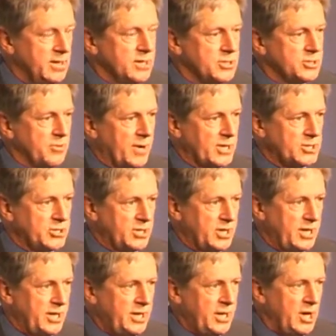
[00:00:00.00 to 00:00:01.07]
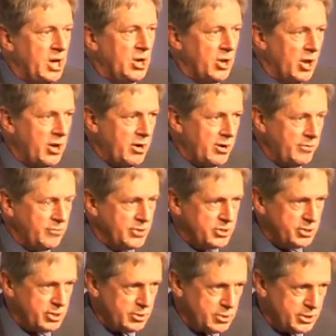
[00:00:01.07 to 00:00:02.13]
to actually not only
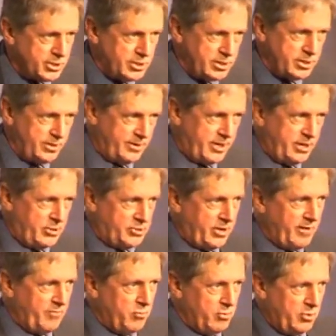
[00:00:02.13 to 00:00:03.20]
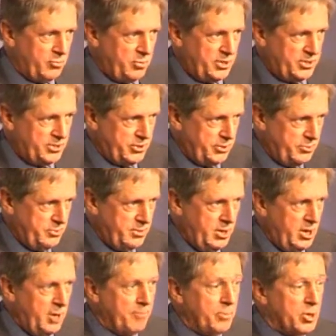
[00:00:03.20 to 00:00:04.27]
reduce the travel that we do,
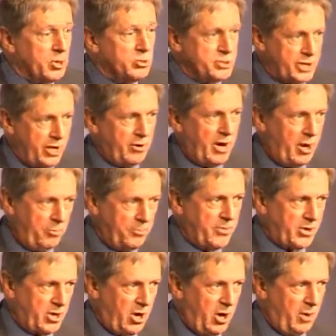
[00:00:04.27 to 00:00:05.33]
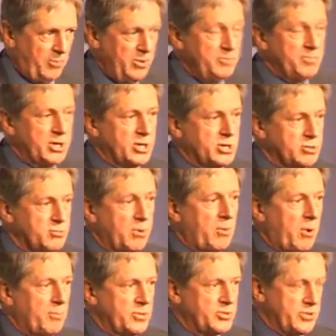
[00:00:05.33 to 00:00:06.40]
but also help the carbon because we
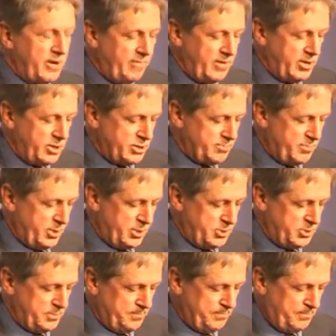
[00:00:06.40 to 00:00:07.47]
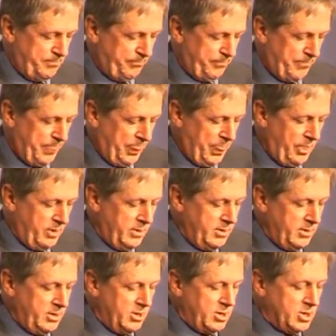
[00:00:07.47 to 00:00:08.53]
won't be traveling as much.
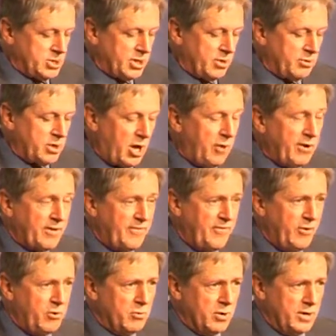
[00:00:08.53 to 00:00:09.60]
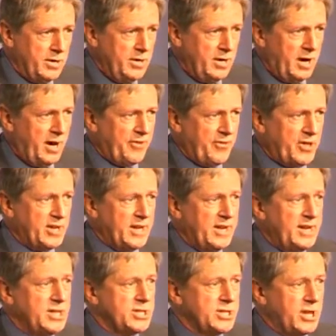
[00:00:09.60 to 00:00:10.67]
So going forward, I think
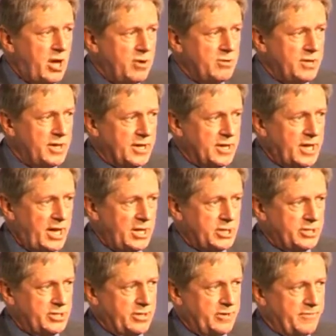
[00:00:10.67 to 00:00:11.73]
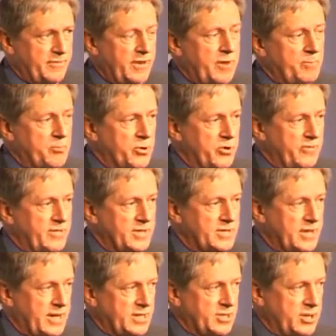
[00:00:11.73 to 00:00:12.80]
it isn't only a case of improving
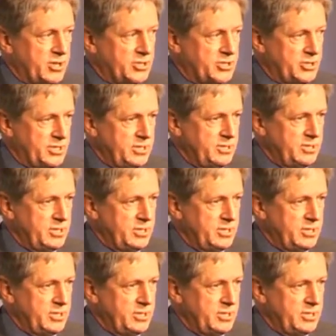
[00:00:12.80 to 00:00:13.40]
technology